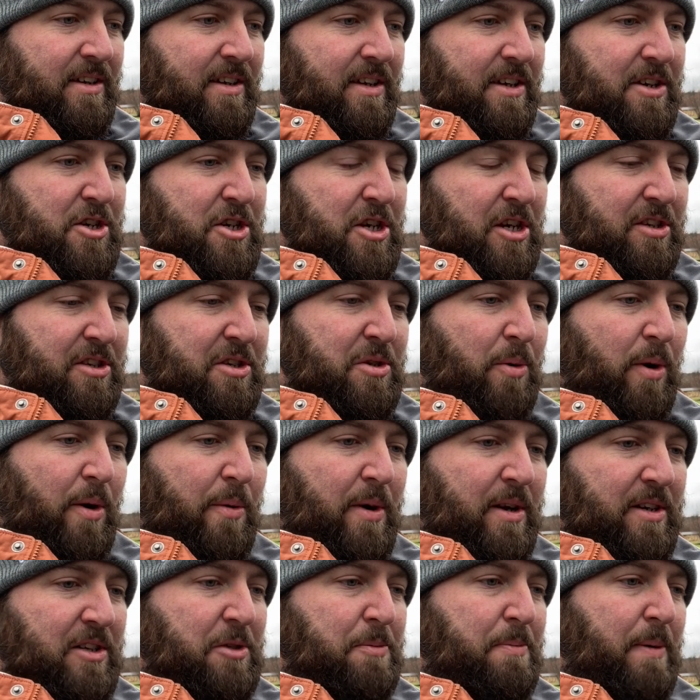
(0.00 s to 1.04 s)
It's just, do I
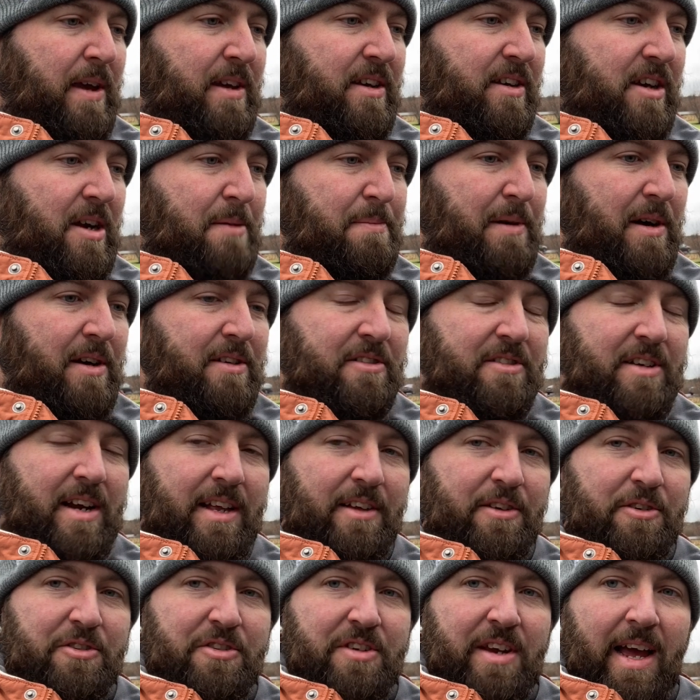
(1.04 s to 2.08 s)
wanna spend a couple
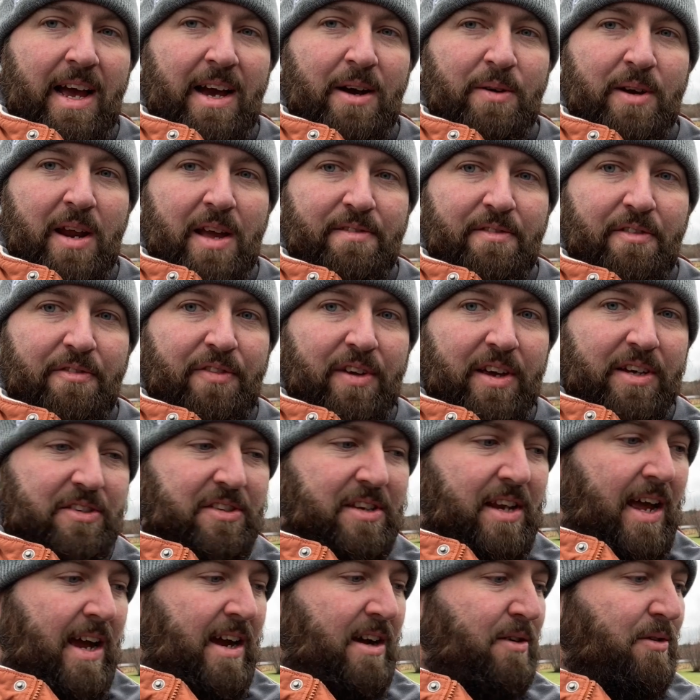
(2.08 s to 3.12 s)
$100 now and have it fixed
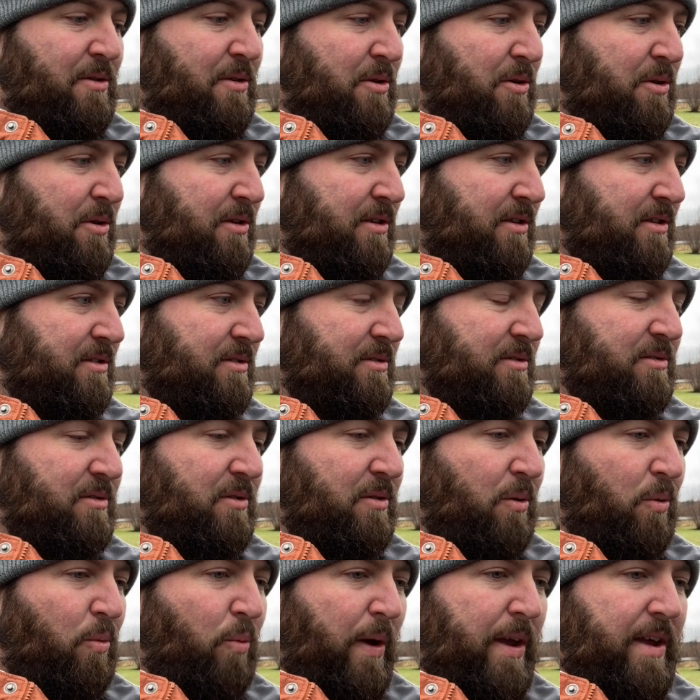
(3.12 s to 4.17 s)
now, or
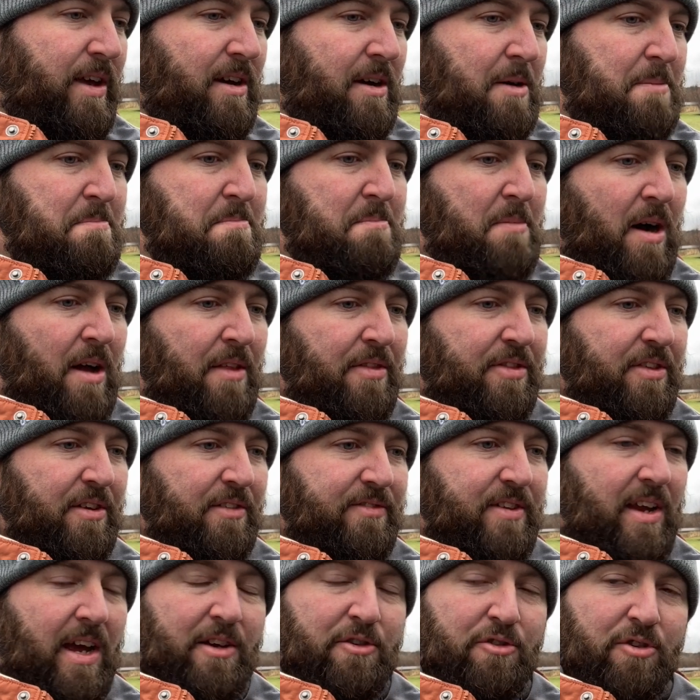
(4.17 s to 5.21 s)
wait a month of
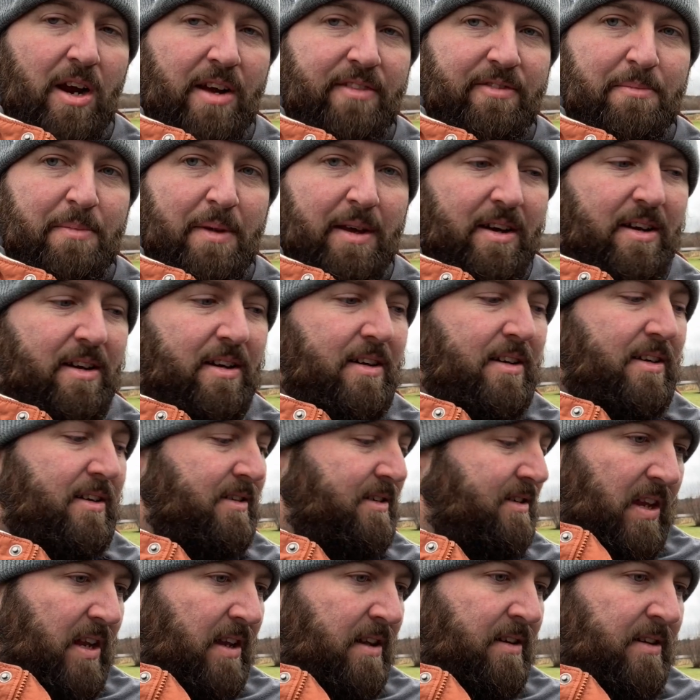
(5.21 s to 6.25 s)
not driving my car?
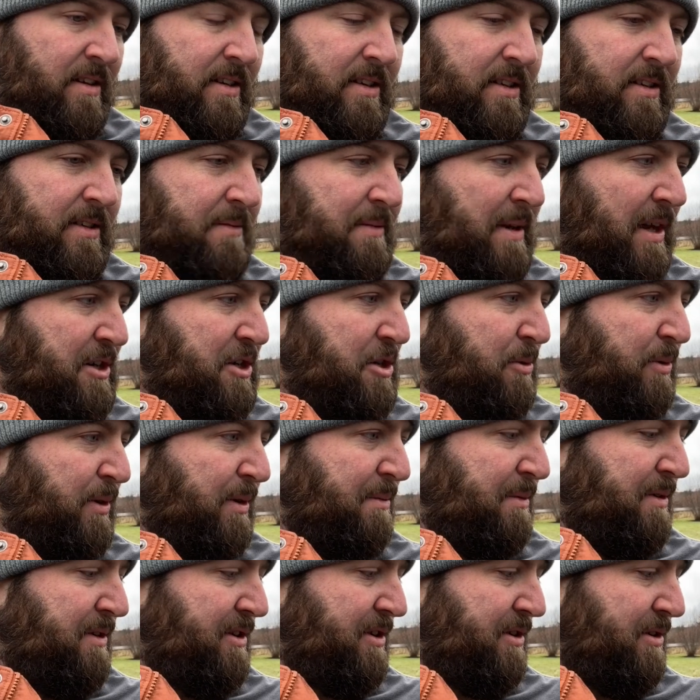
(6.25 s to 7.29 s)
I'm not sure what I'm
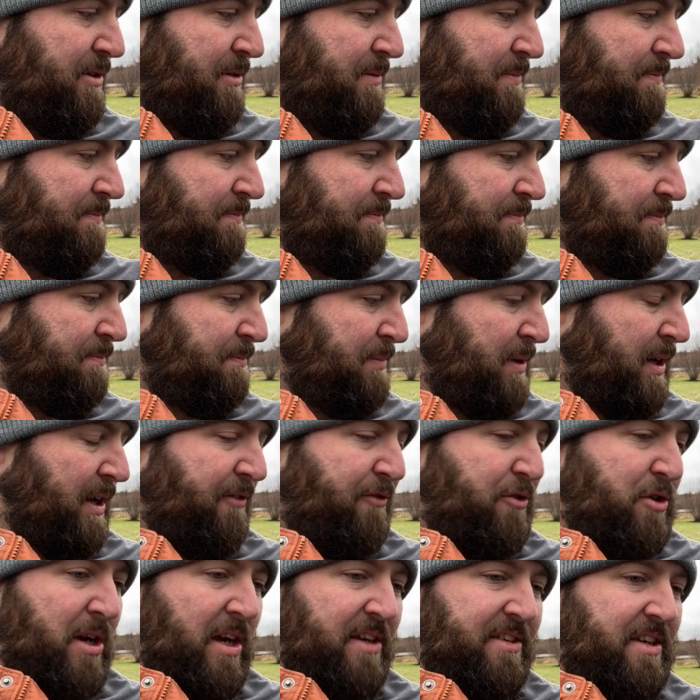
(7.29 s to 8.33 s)
gonna do. But
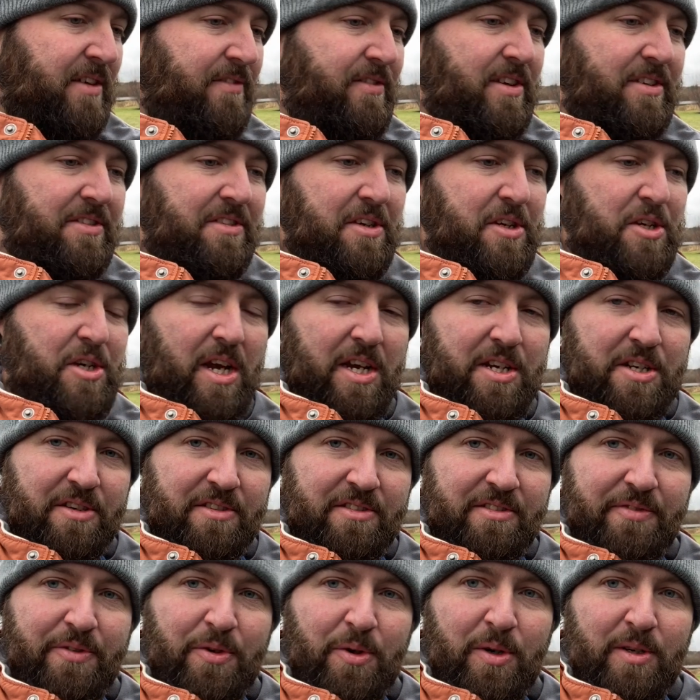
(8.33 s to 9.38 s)
if you guys have any
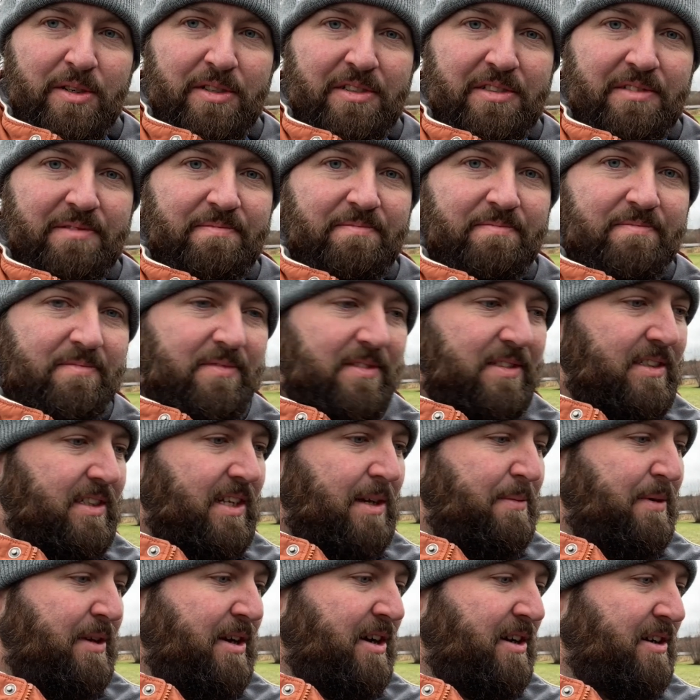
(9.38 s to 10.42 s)
suggestions, of course,
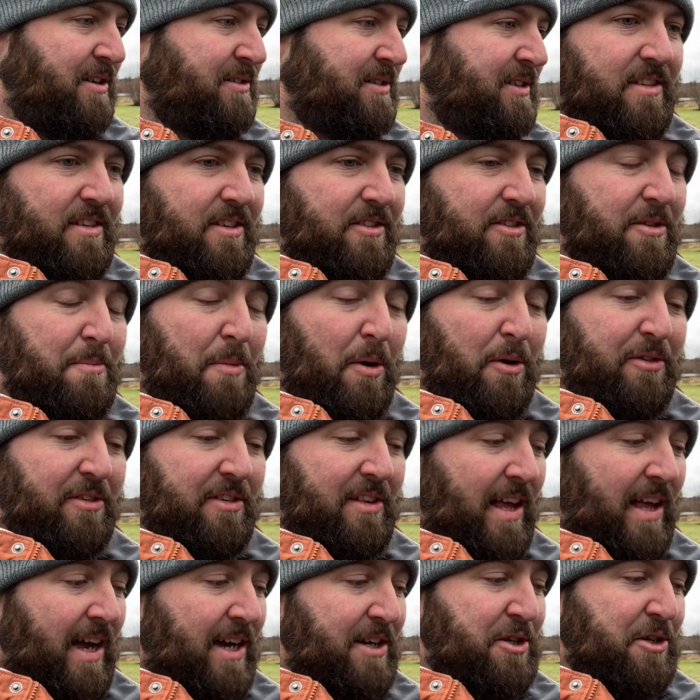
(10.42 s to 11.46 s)
let me know. The most
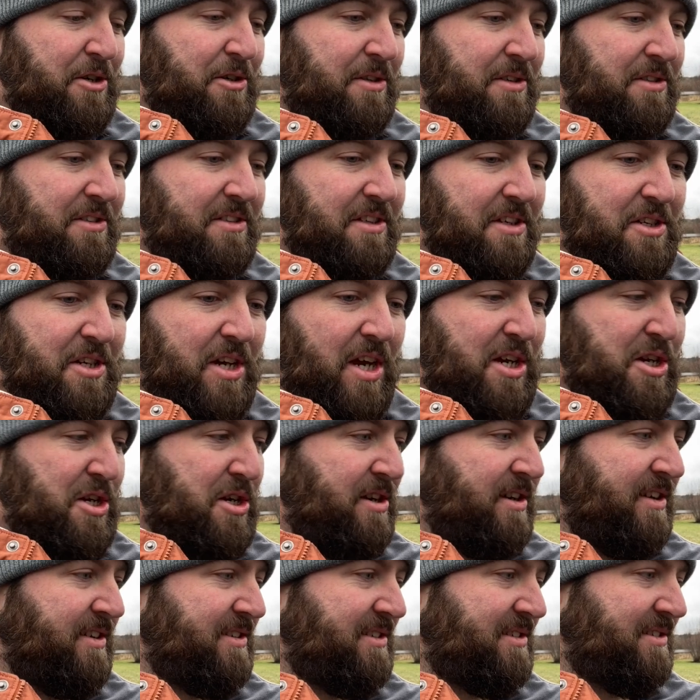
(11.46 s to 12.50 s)
logical
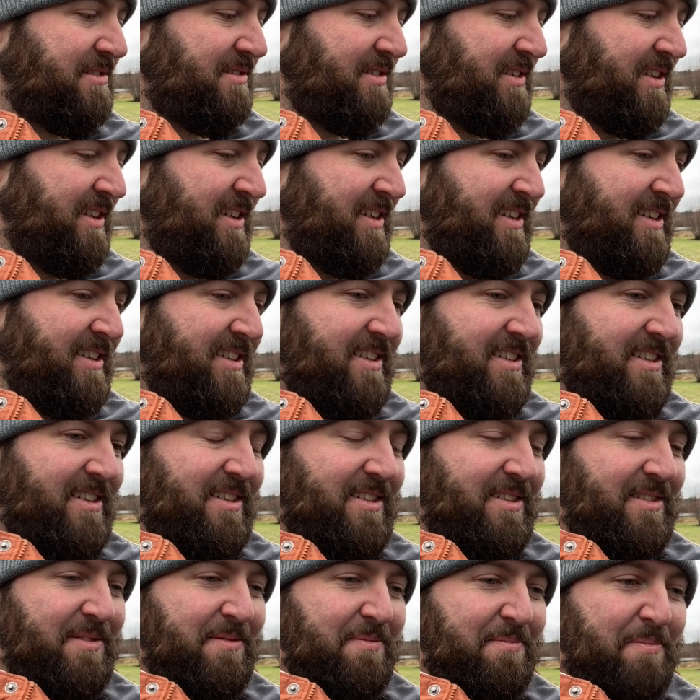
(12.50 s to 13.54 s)
suggestion is
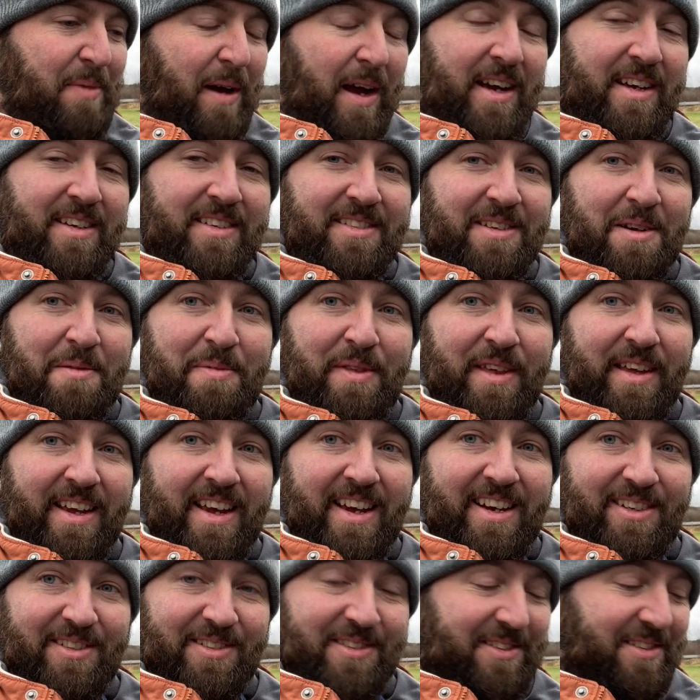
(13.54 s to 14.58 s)
buy something
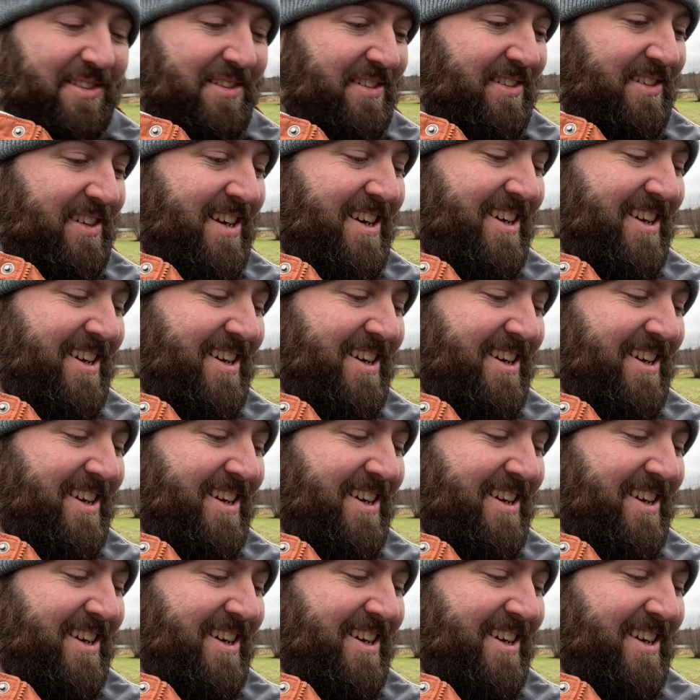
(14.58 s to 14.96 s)
else.